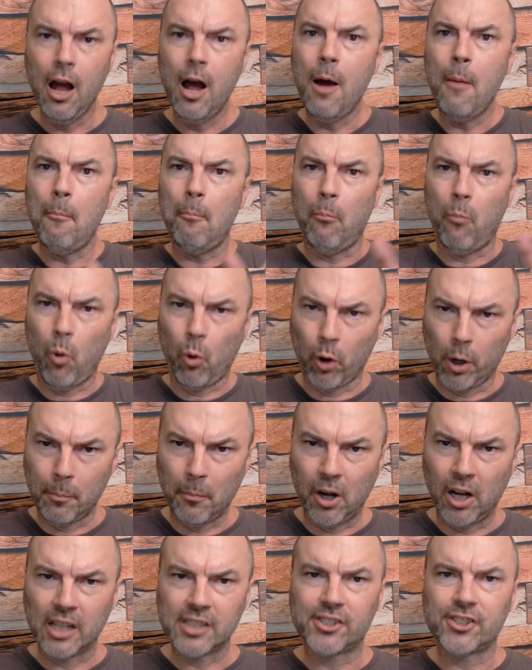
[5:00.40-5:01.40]
More
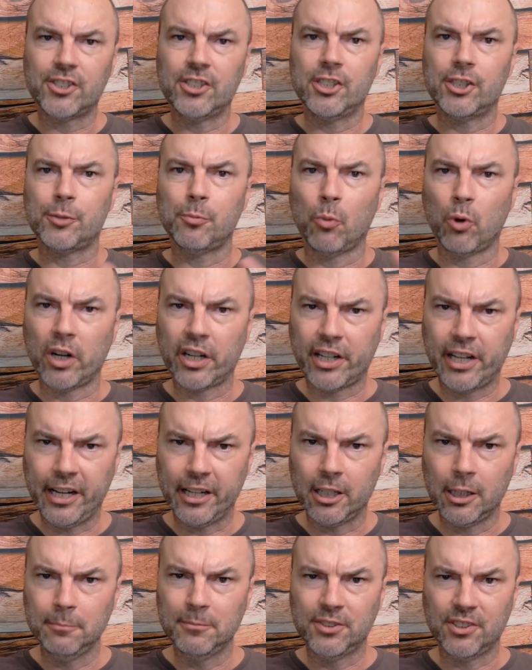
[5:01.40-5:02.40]
monsters, more
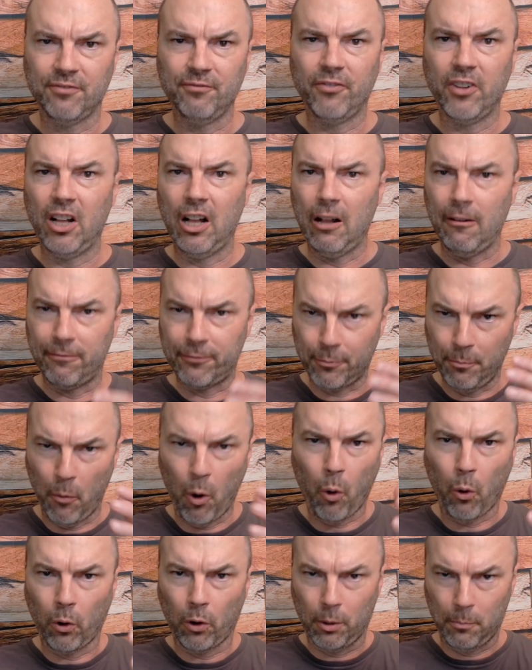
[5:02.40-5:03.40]
kingdoms involved,
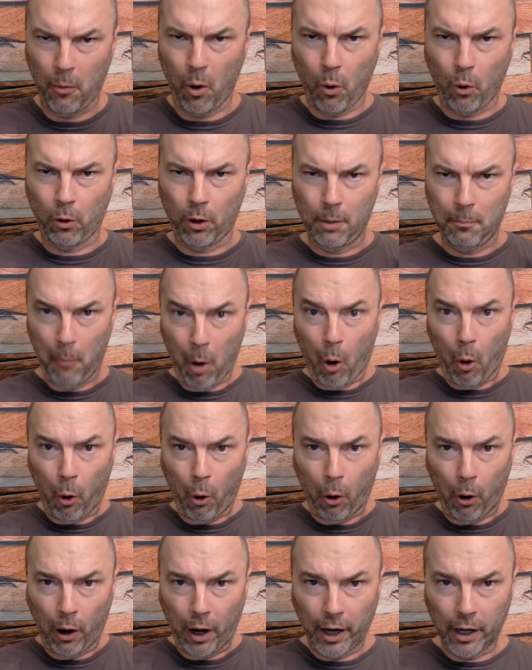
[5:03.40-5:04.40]

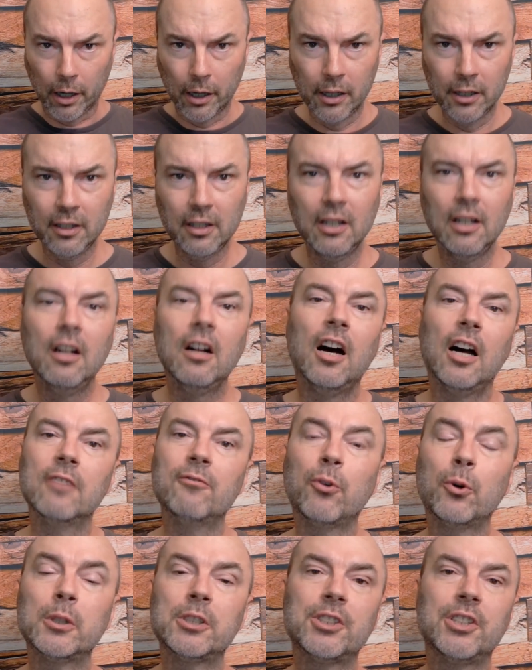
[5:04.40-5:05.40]
more.
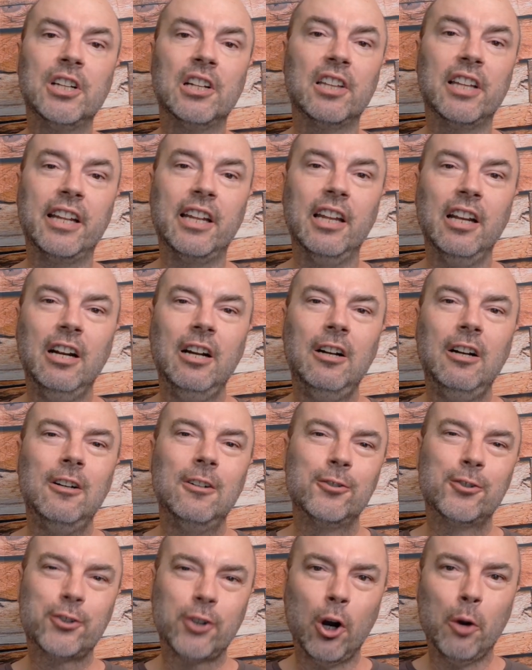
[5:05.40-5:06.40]
Unfortunately,
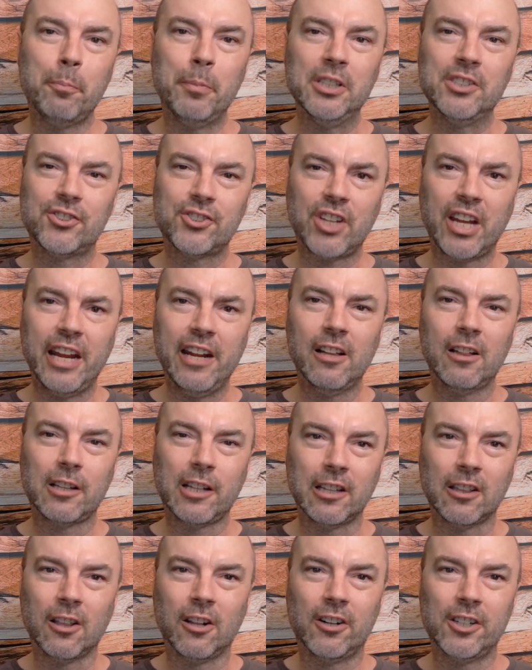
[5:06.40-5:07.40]
scope and scale
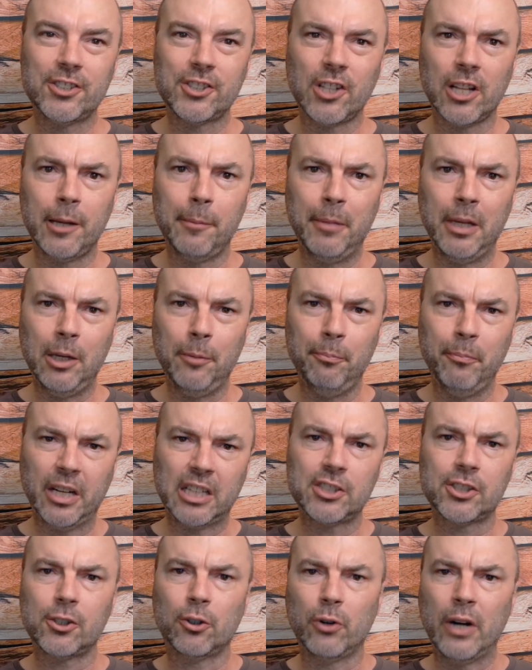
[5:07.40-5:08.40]
can largely be
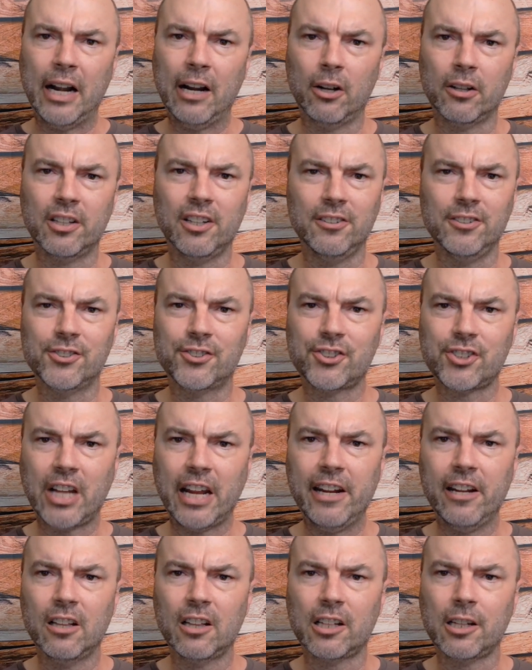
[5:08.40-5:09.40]
mixed around, and
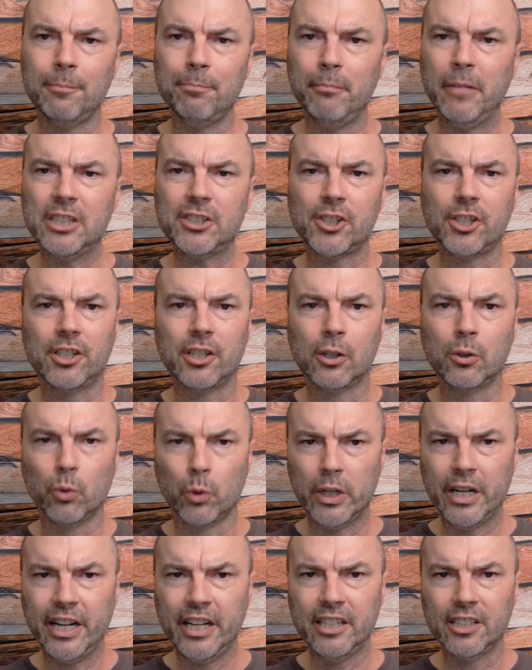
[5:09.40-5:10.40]
scale can measure
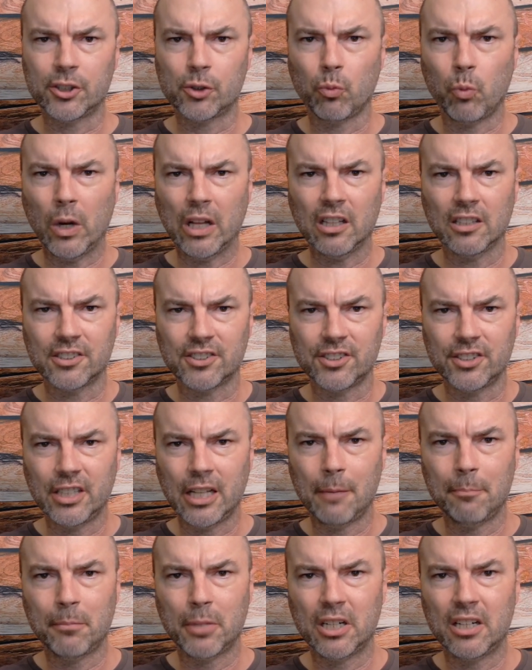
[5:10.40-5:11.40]
degree as well as
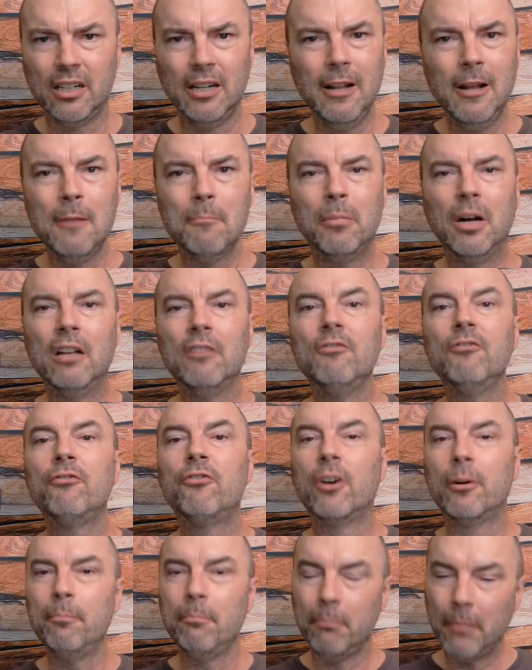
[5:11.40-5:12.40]
number, but
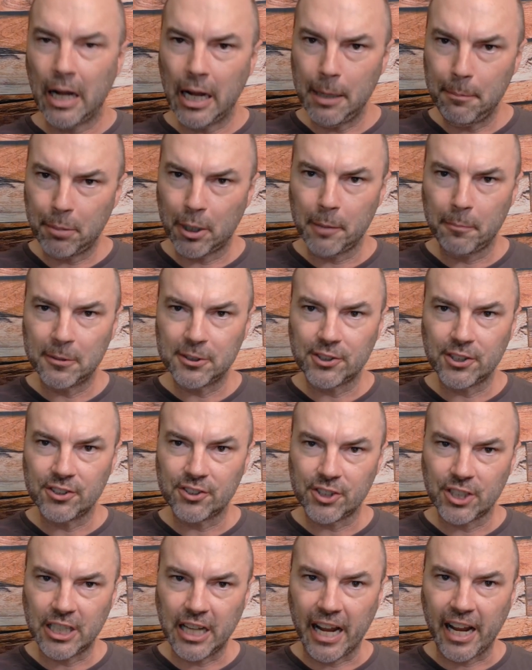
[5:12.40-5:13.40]
for my purposes
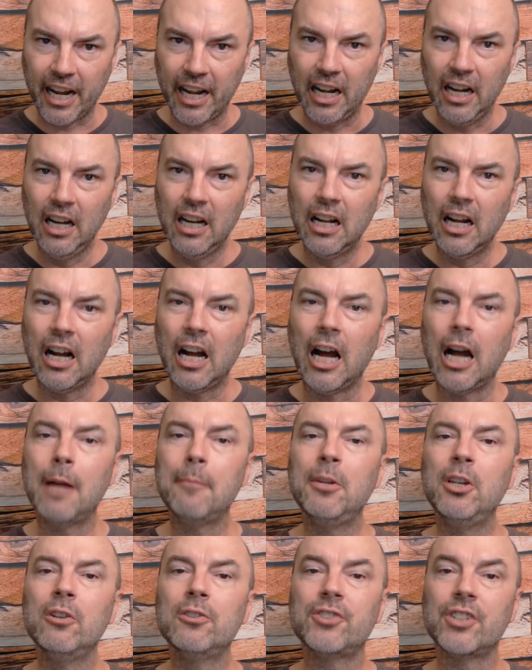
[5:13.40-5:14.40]
today, I'm
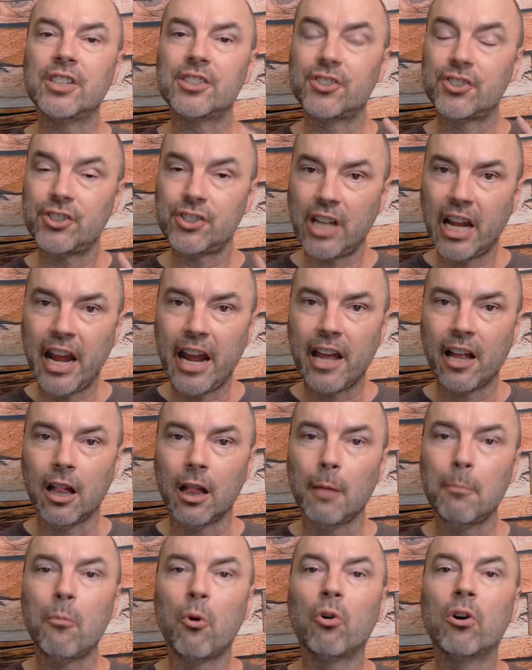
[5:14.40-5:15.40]
using scale
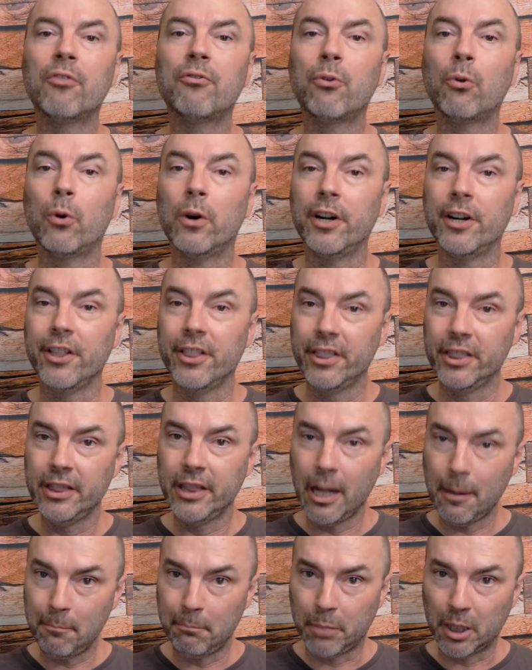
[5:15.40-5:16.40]
more for
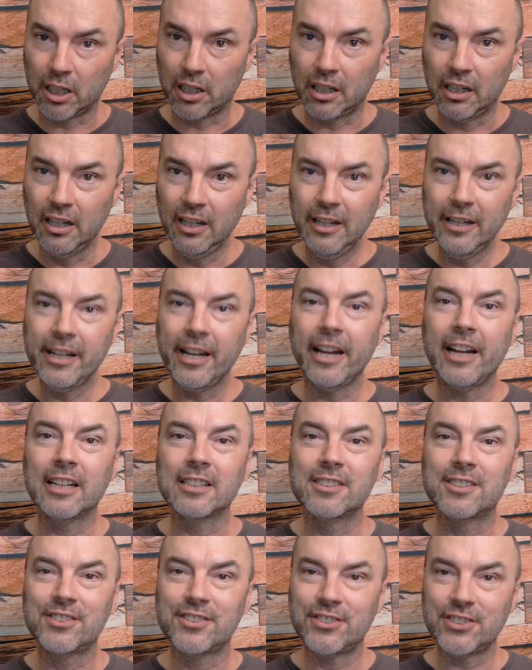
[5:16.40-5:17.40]
number and
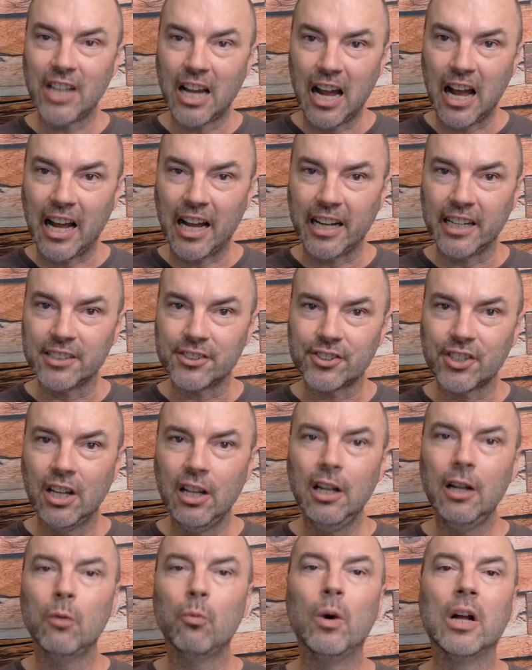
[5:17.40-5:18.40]
size,
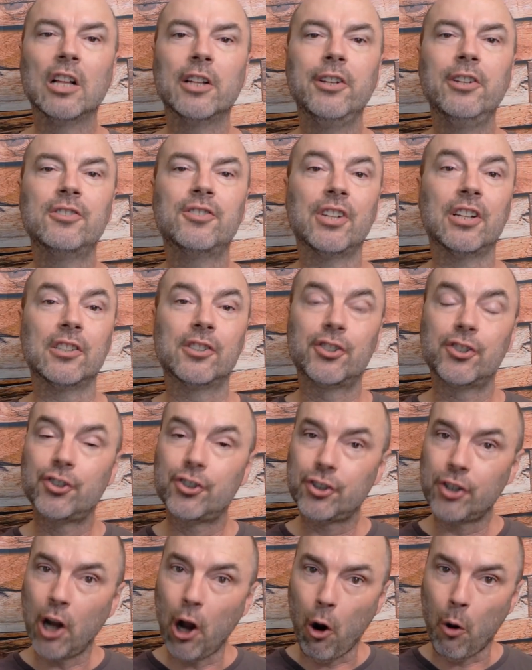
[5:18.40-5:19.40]
while using
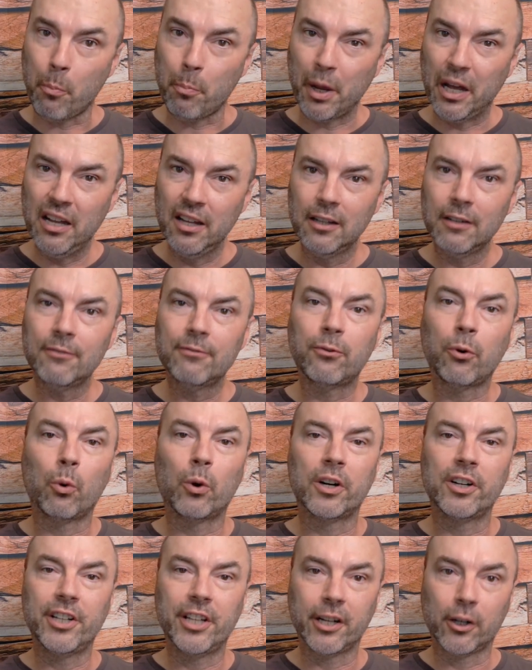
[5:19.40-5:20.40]
scope
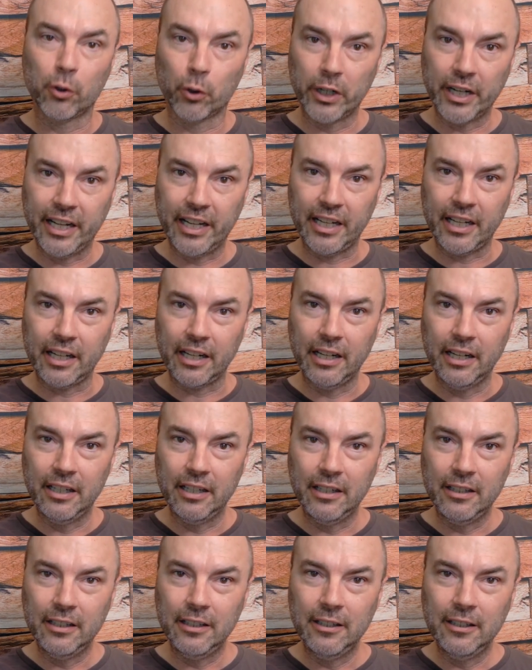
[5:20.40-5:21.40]
for degree.
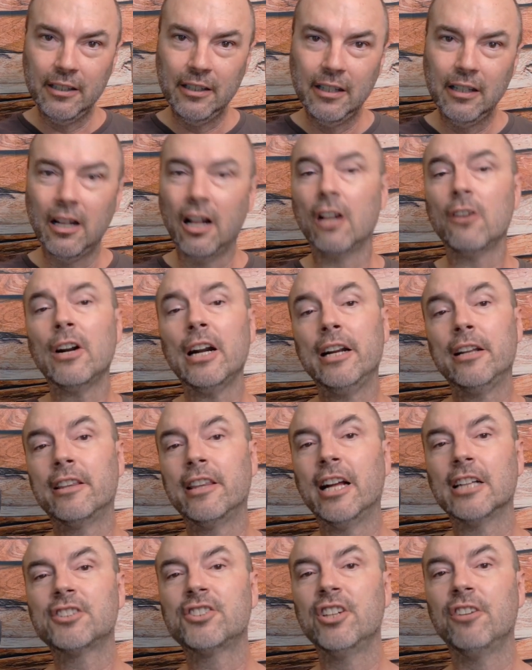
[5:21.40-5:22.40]
All right,
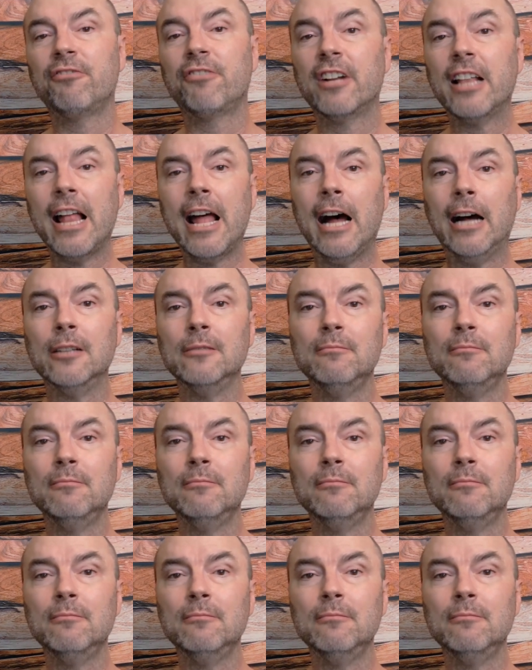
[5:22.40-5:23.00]
that's it for that.